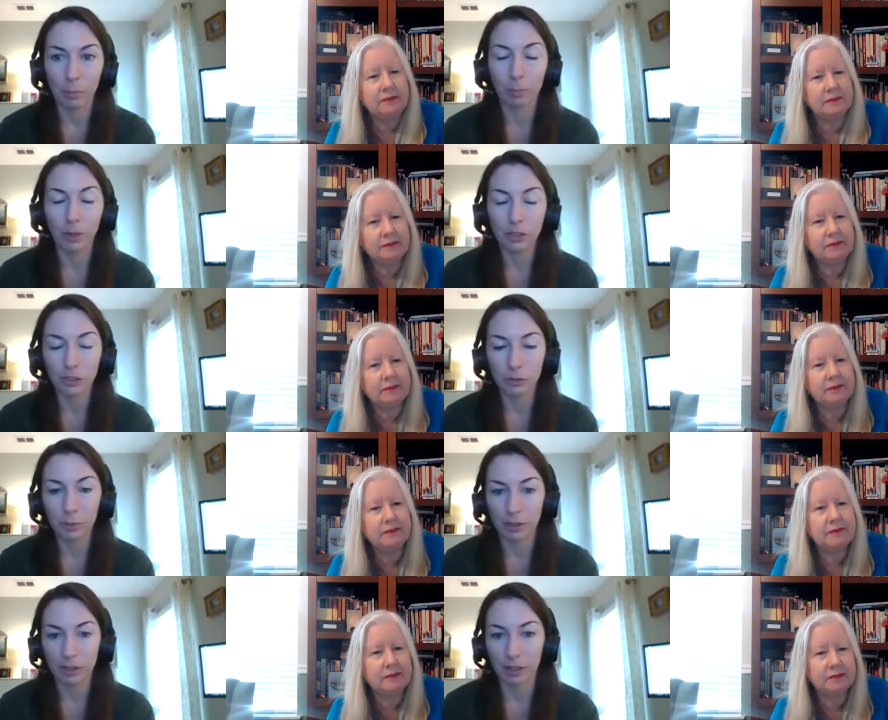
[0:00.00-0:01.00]
Speaker 1: bunch of
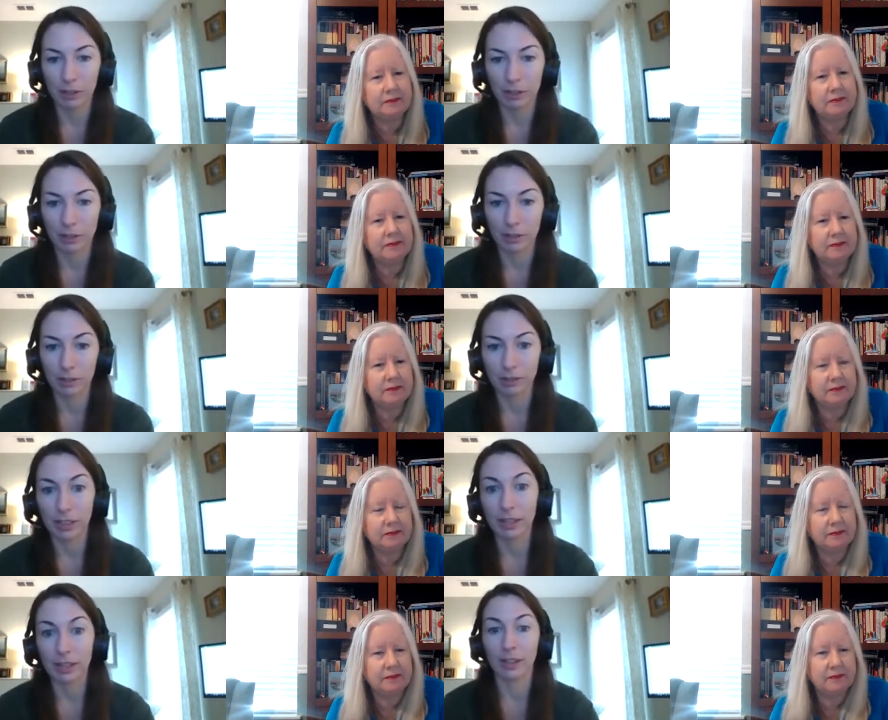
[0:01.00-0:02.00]
books out under
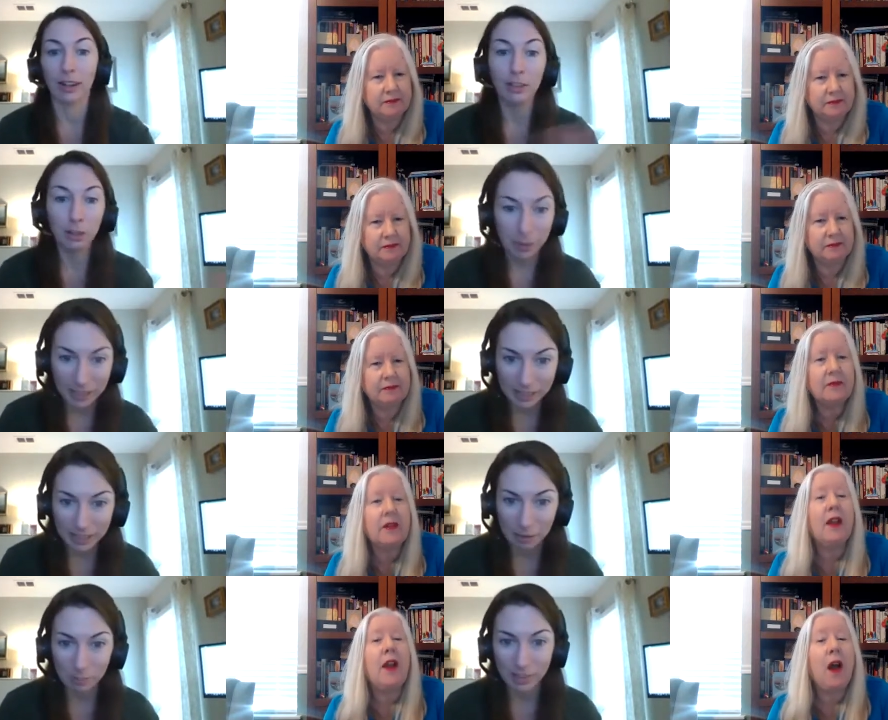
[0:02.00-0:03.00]
yet another pen
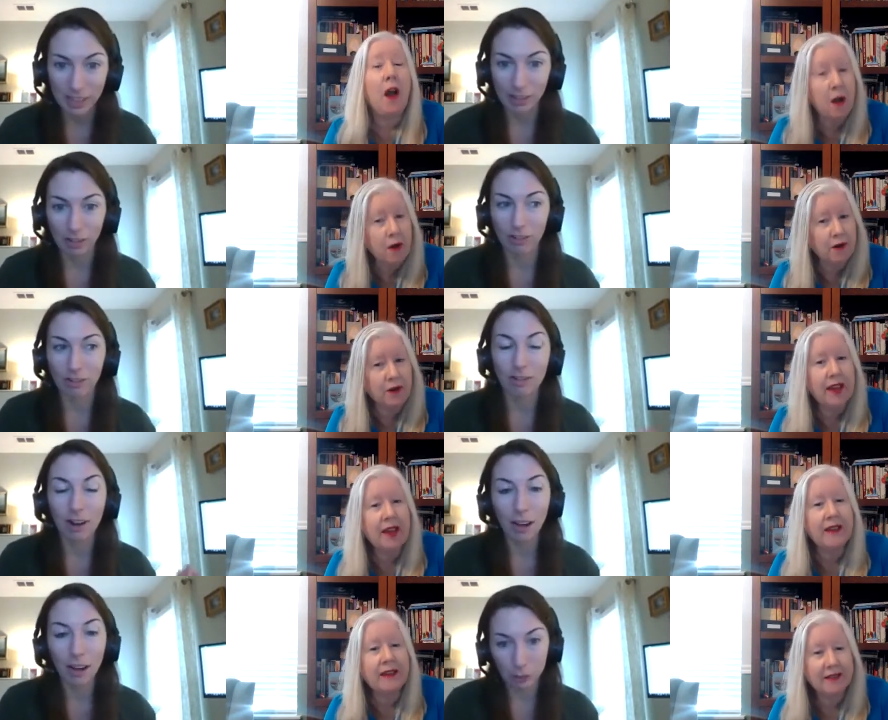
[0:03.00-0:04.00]
name that are
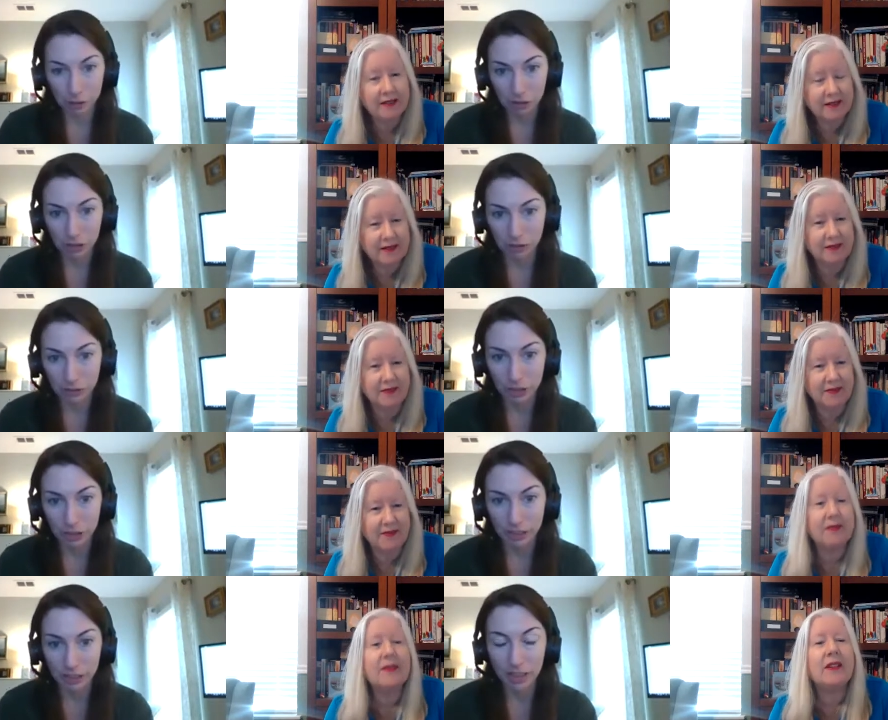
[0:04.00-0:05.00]
not Christian
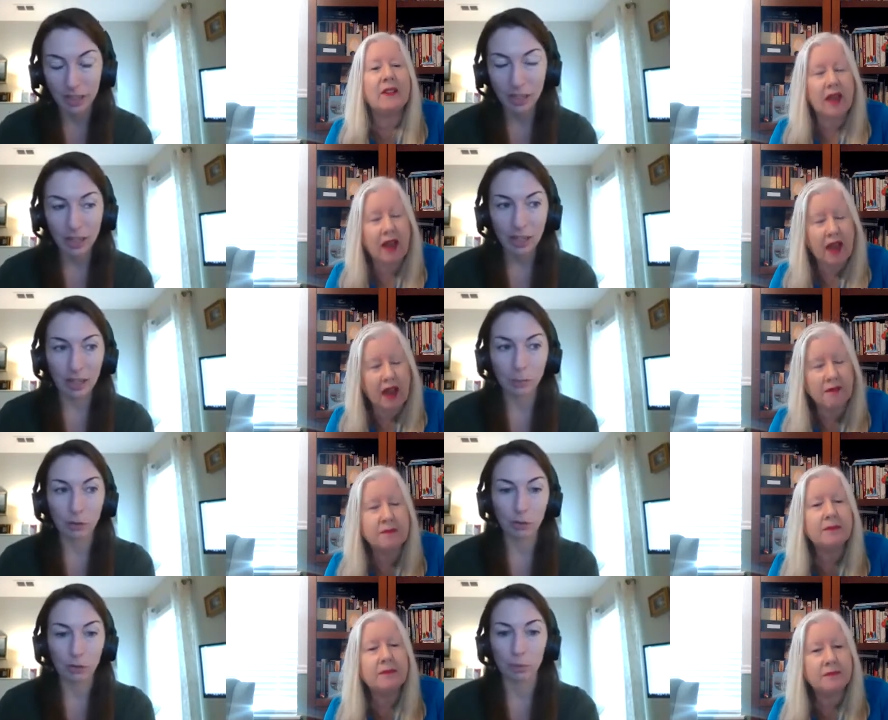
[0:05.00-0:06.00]
fiction. Um, mm-hmm.
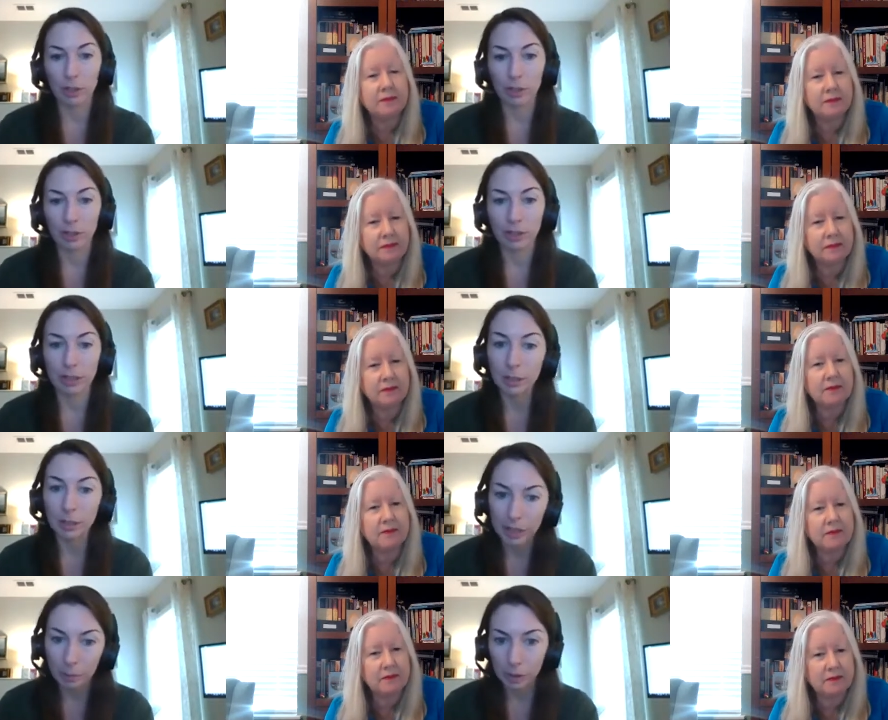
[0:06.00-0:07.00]
those are with
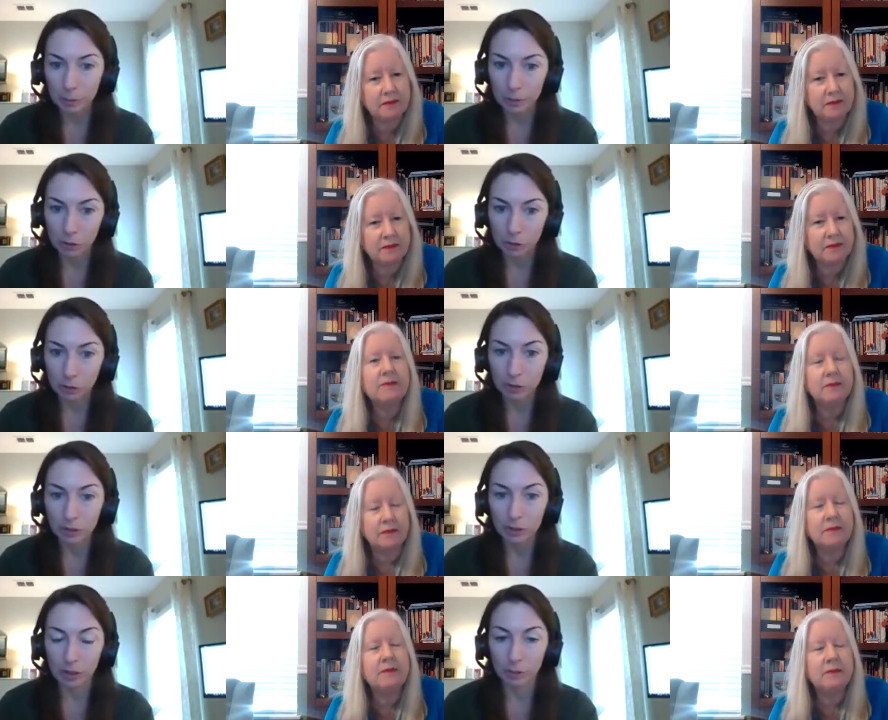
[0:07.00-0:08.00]
independent
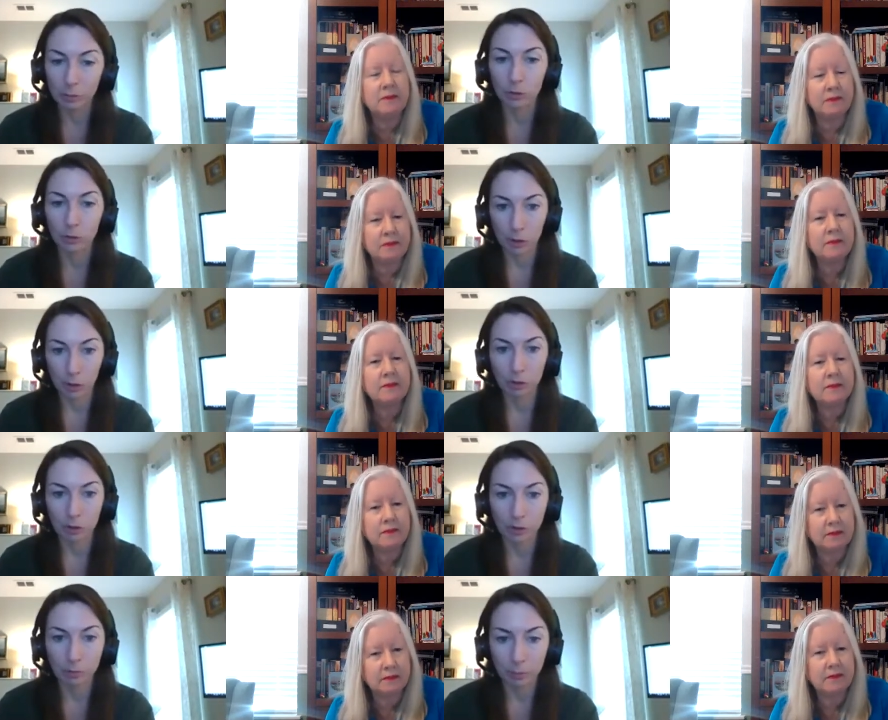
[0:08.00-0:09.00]
publishers, um, so smaller
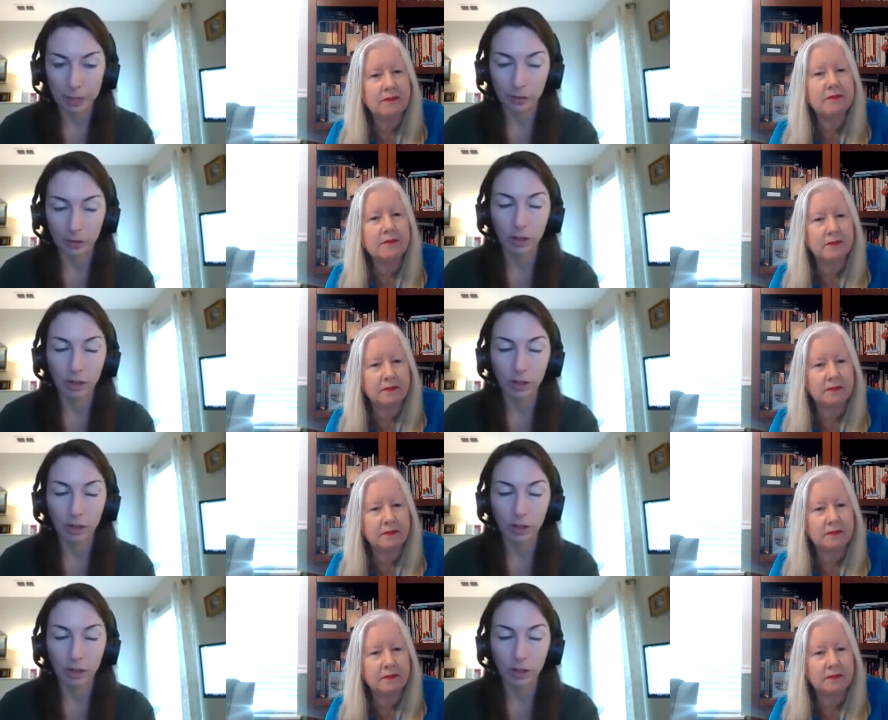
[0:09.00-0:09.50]
than Baker.